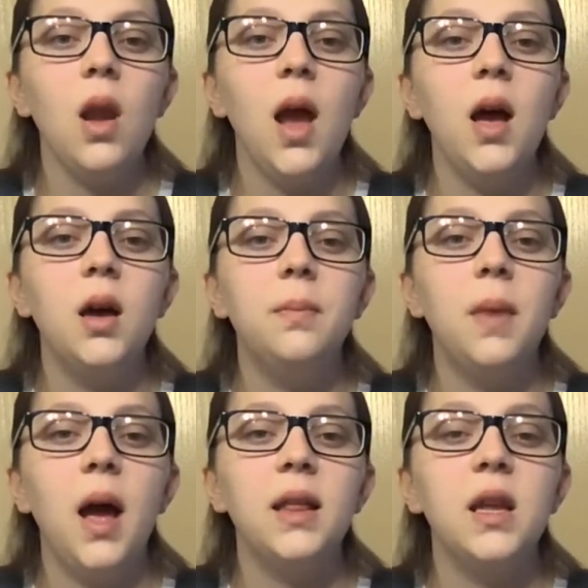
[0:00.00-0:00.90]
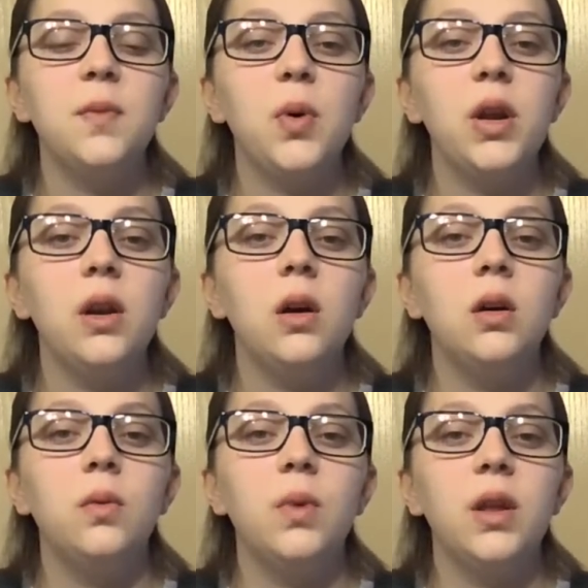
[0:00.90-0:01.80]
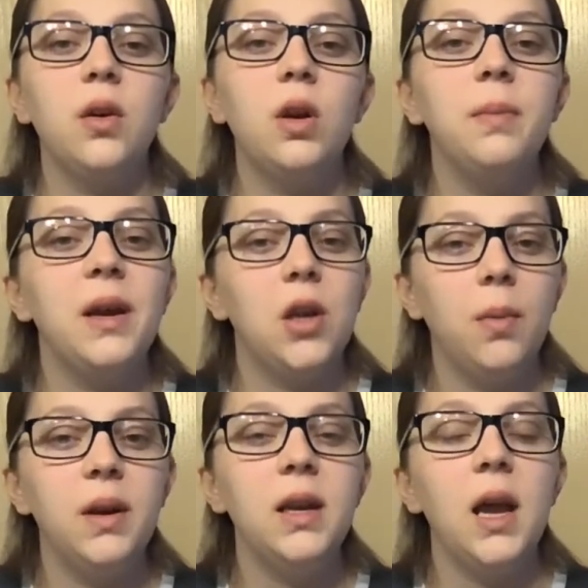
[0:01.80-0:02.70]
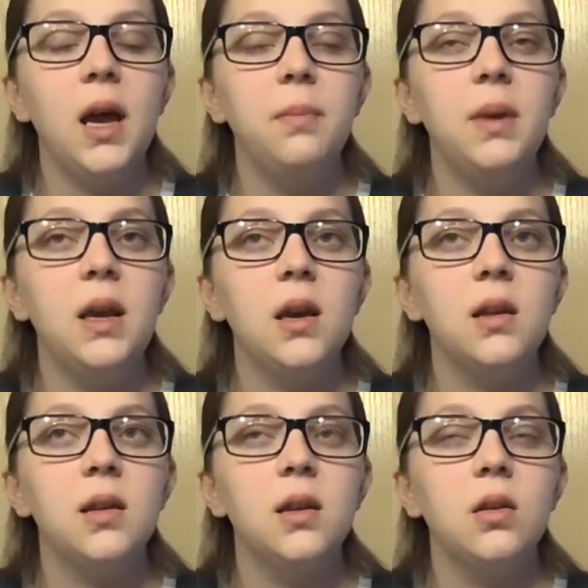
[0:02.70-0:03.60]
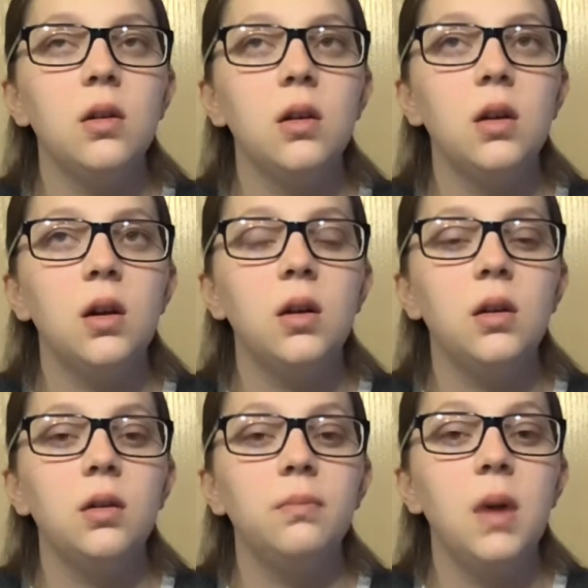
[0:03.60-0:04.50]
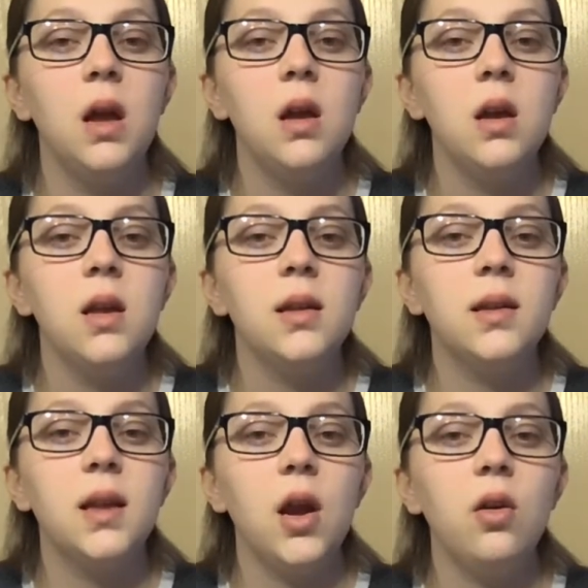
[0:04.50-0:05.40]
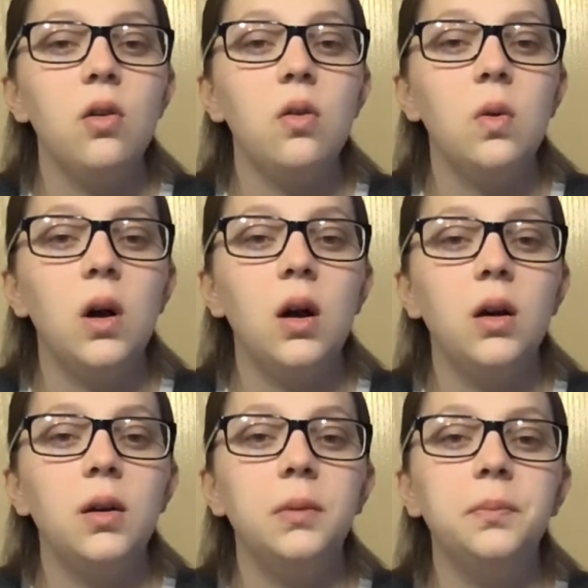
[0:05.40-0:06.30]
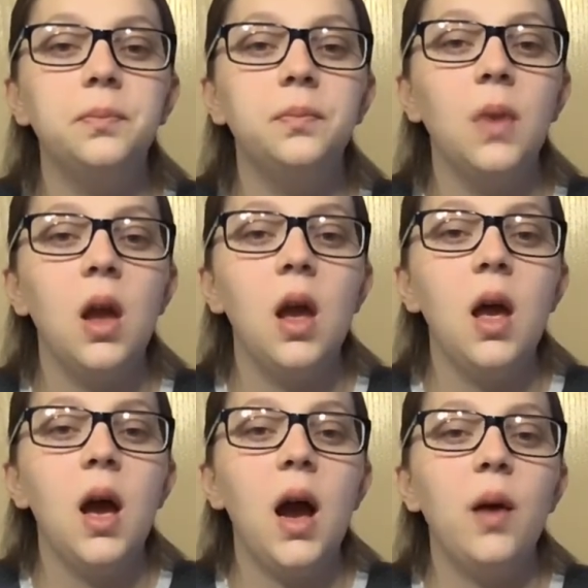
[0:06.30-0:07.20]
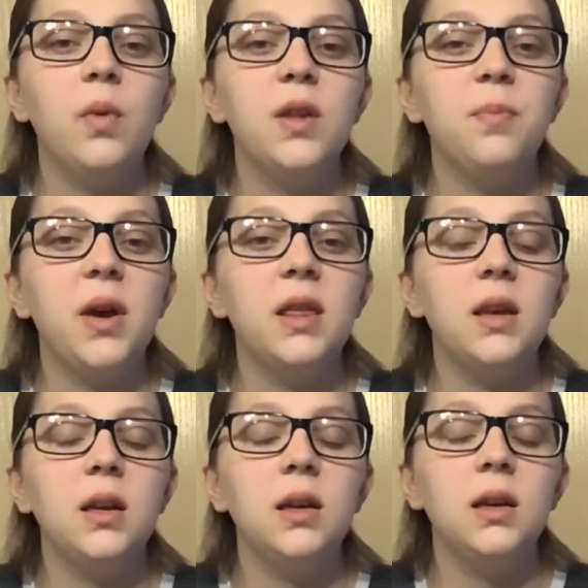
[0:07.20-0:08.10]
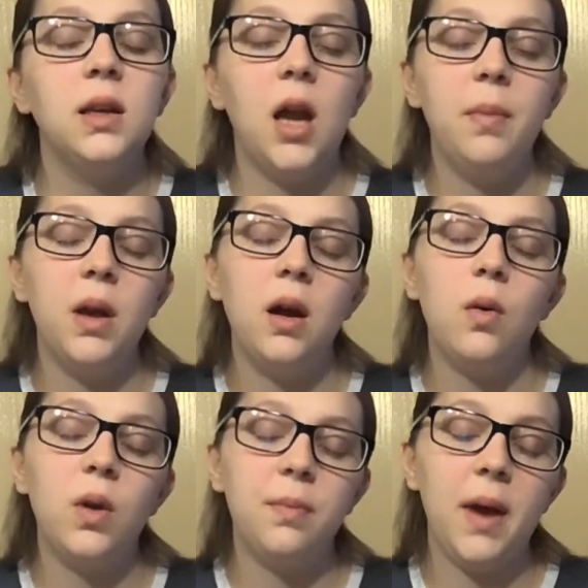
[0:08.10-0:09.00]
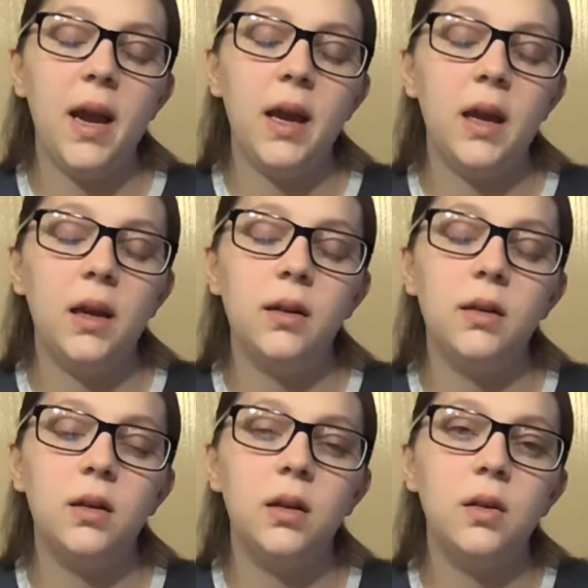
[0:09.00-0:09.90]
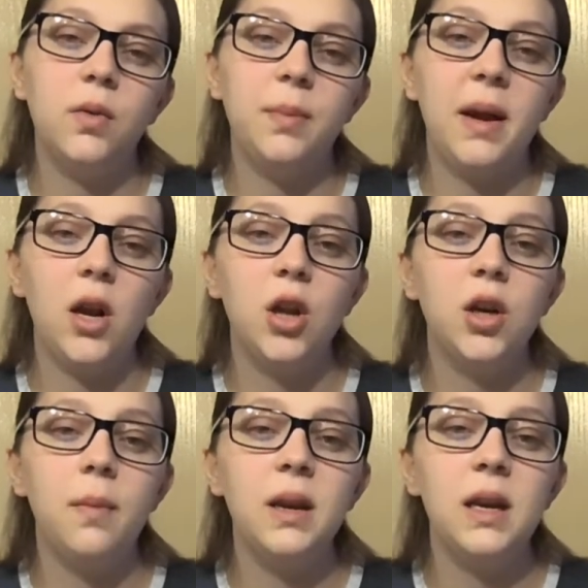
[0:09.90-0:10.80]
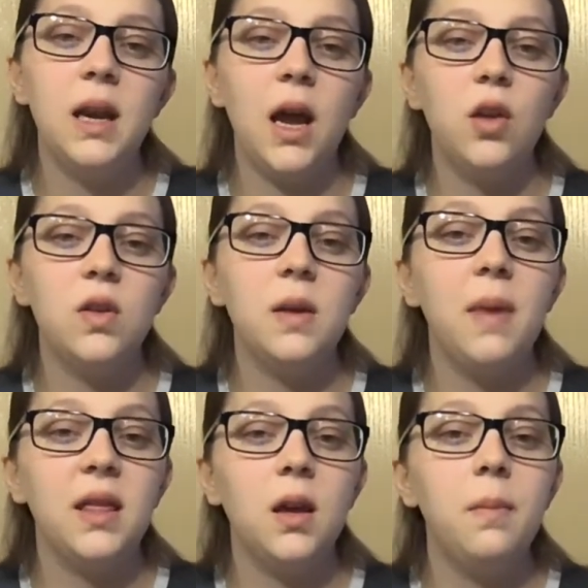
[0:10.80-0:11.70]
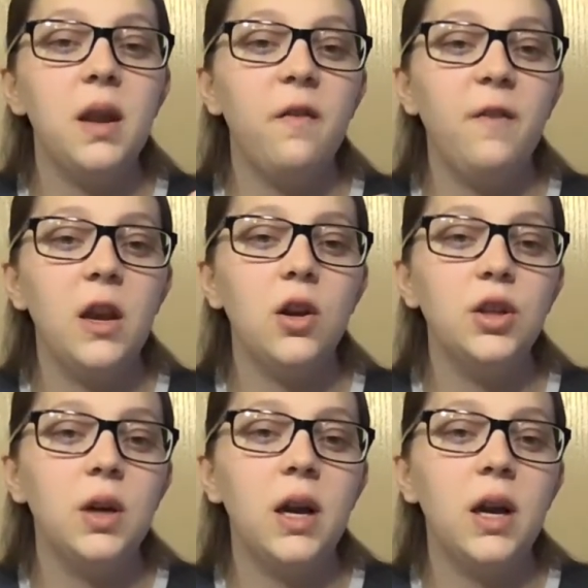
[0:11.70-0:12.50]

At this point, with only my dominant hand being considered sterile, I would spread the labia with my non-dominant hand using my thumb and a finger